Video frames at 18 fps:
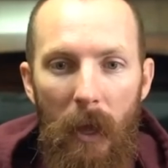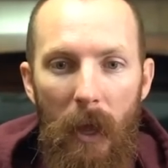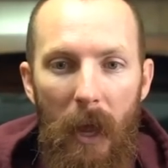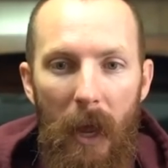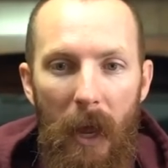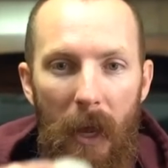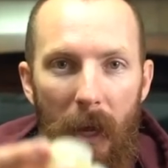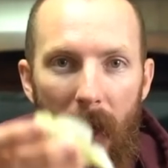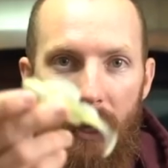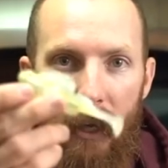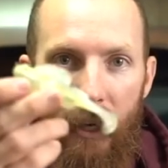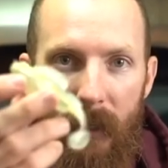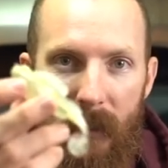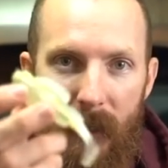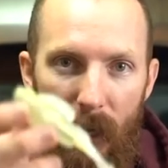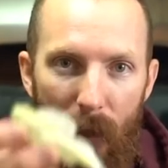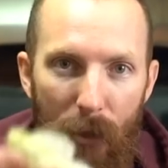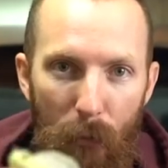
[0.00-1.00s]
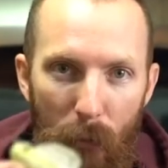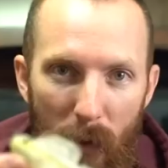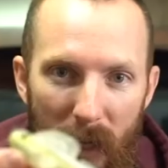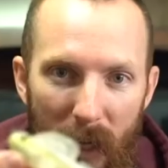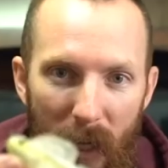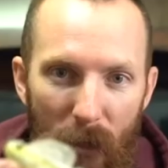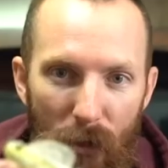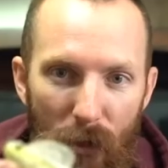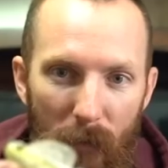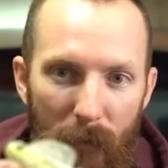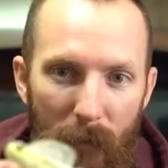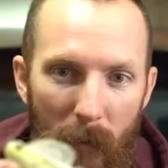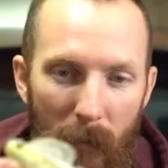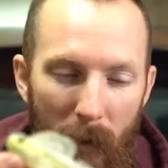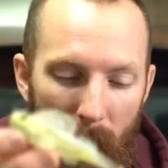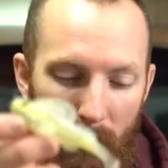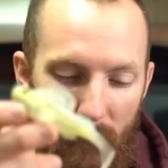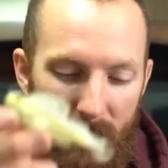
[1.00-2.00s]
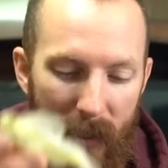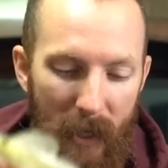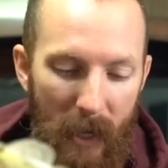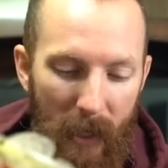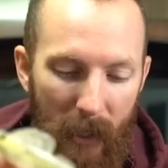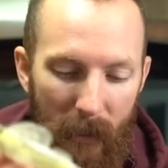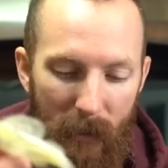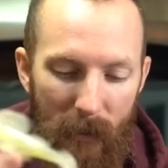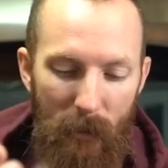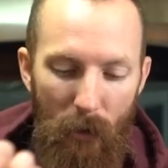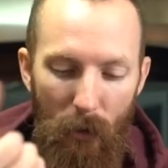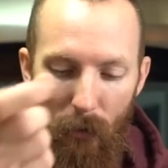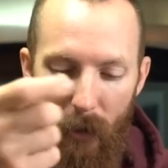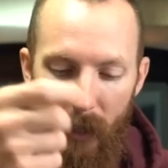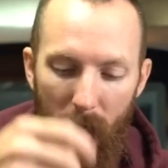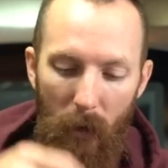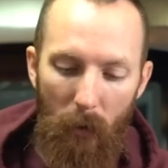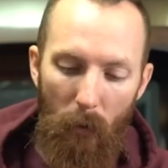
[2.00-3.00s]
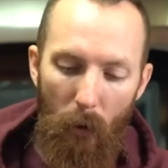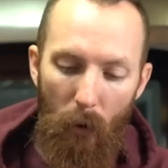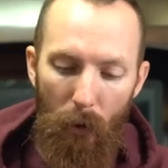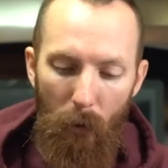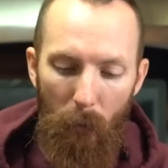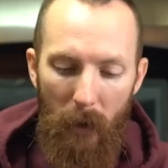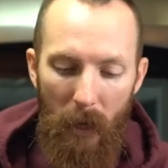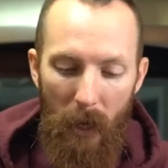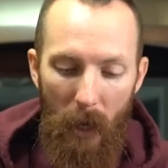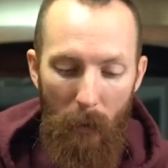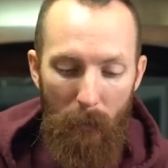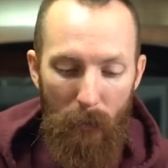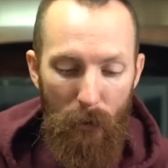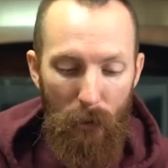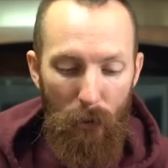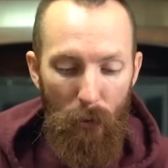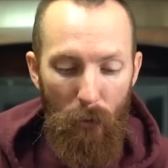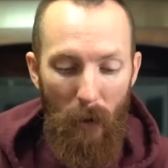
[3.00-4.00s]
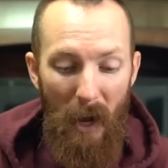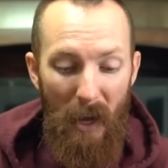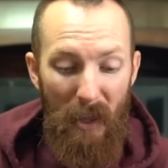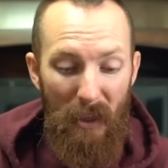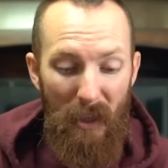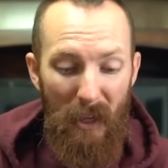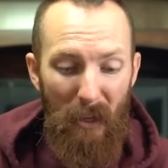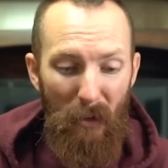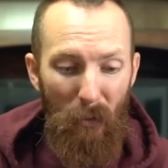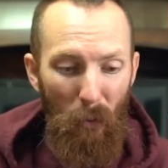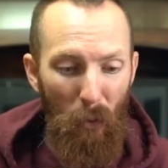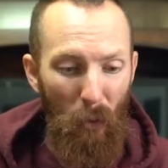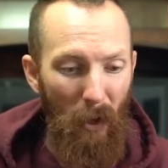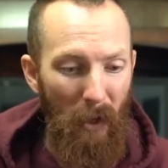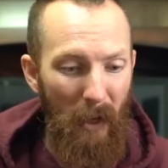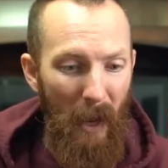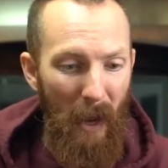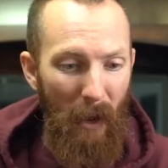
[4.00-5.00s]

and it is a three inch if I'm not mistaken. So they go all the way up to I think one